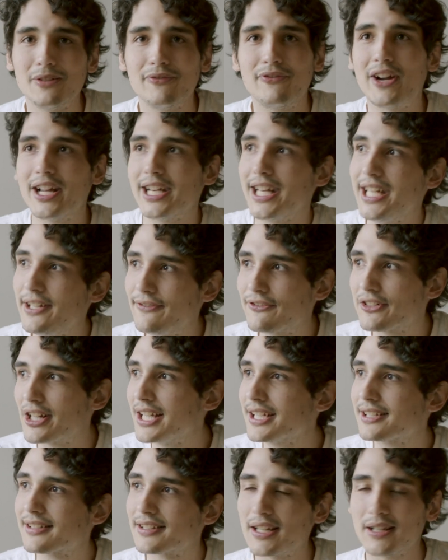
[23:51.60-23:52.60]
find any
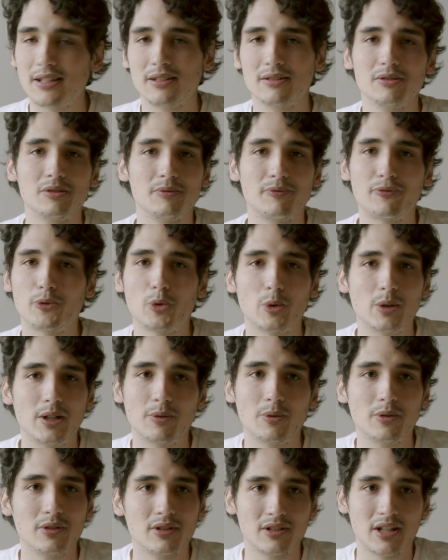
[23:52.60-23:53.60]
flights that
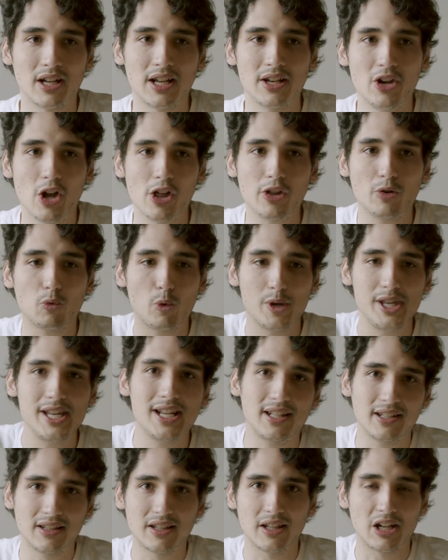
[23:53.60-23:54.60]
for another
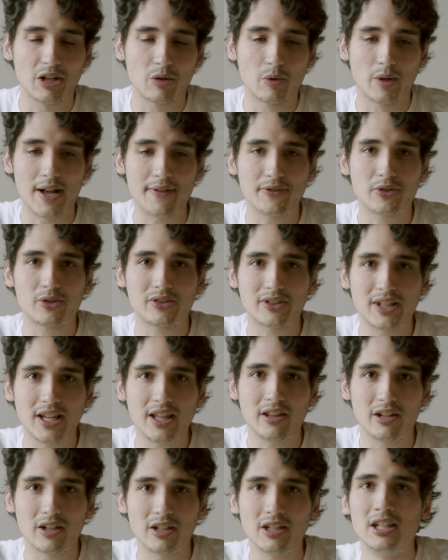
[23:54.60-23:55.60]
week that I would have to stay
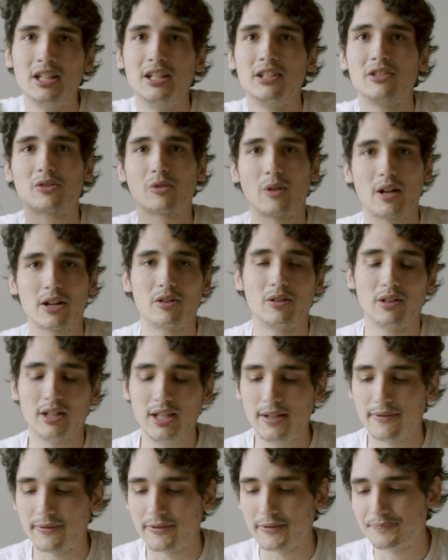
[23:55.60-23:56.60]
there so I could
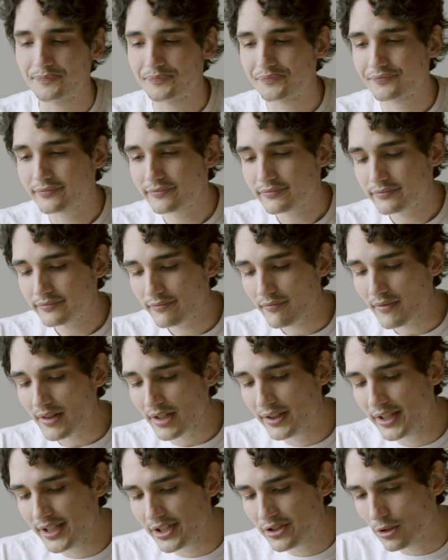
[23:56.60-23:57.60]
leave.
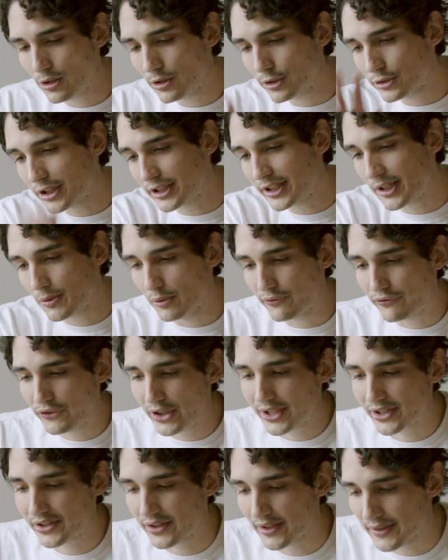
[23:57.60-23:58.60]
They told us that they would
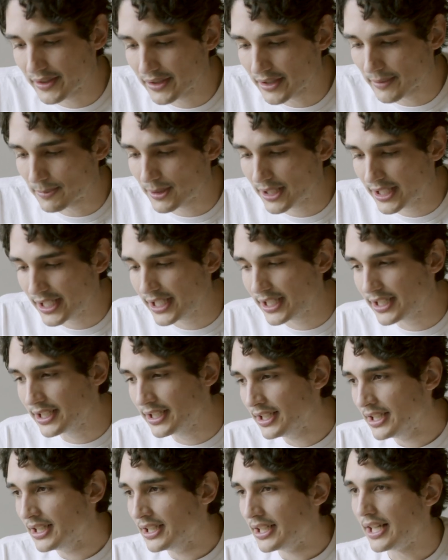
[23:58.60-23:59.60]
fix the
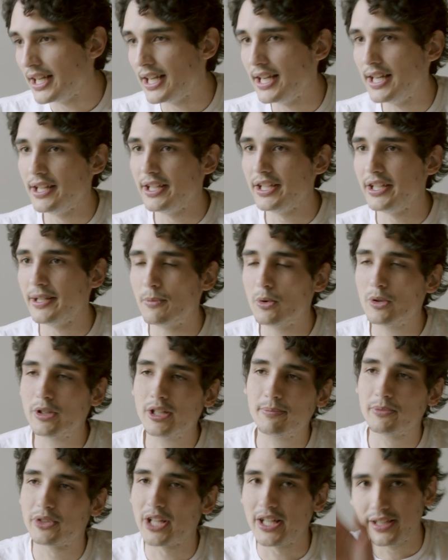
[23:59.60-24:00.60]
plane, and in the
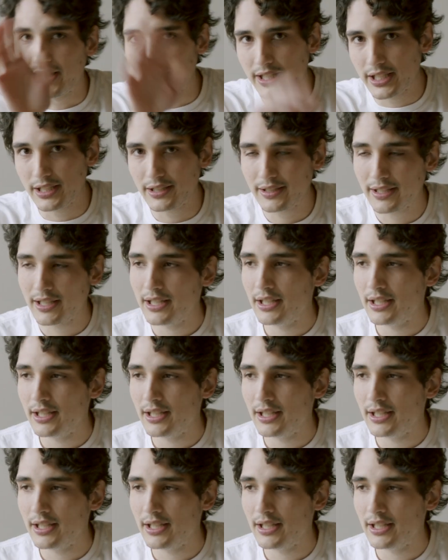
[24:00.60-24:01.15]
morning they didn't.